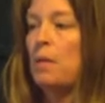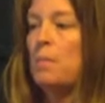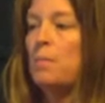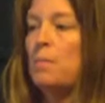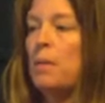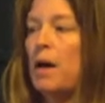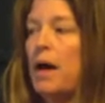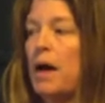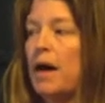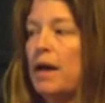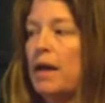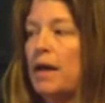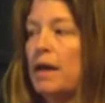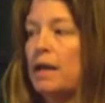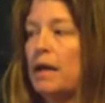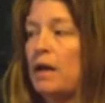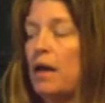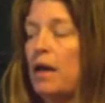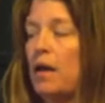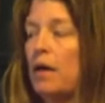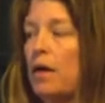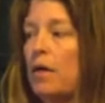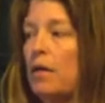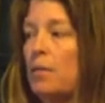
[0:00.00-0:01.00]
my
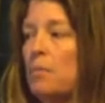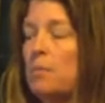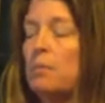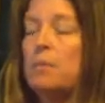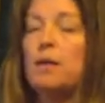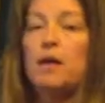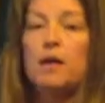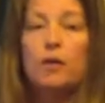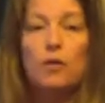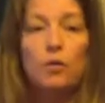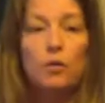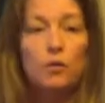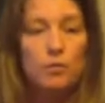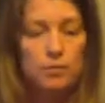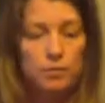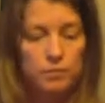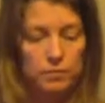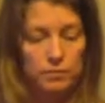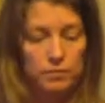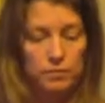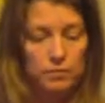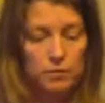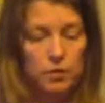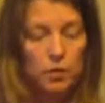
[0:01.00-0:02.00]
meal
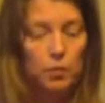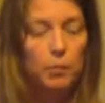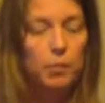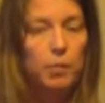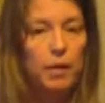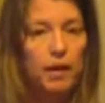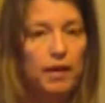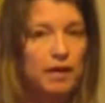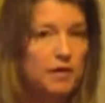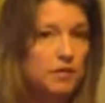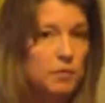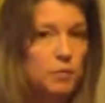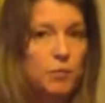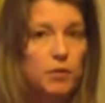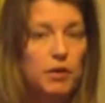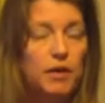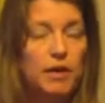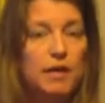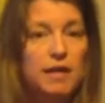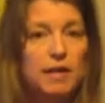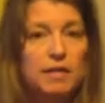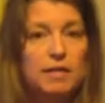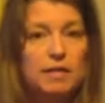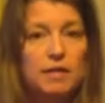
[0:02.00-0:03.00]
little plates pretty
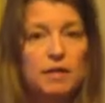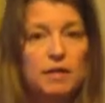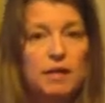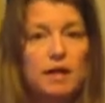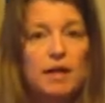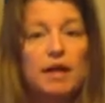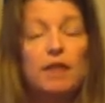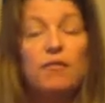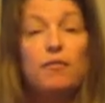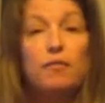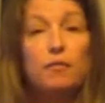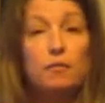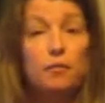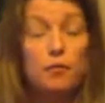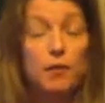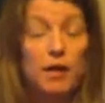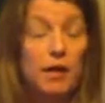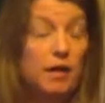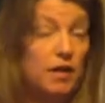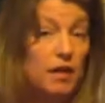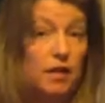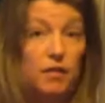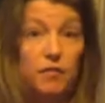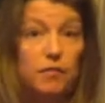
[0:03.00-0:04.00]
easily,
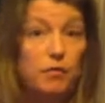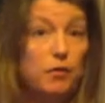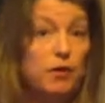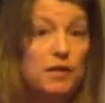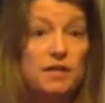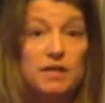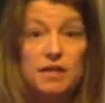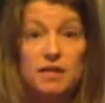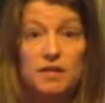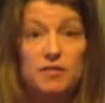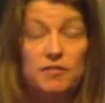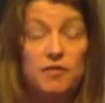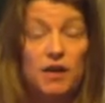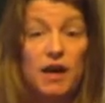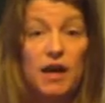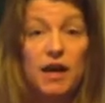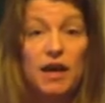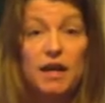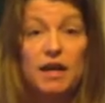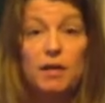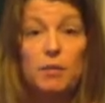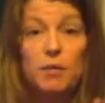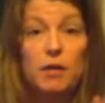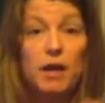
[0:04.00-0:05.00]
and it freezes
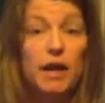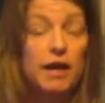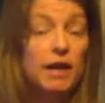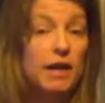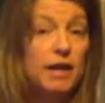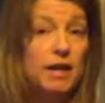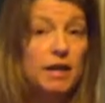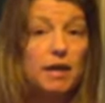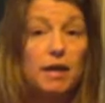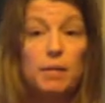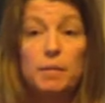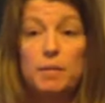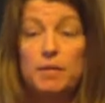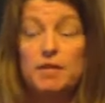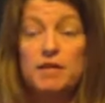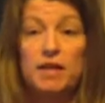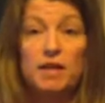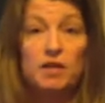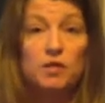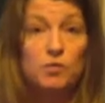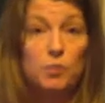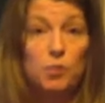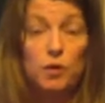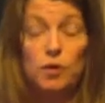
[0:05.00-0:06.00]
fine, and when I heat it up, it
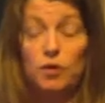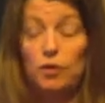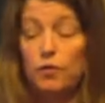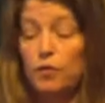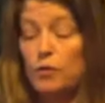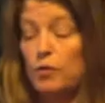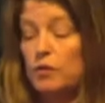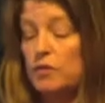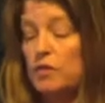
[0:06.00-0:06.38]
tastes wonderful.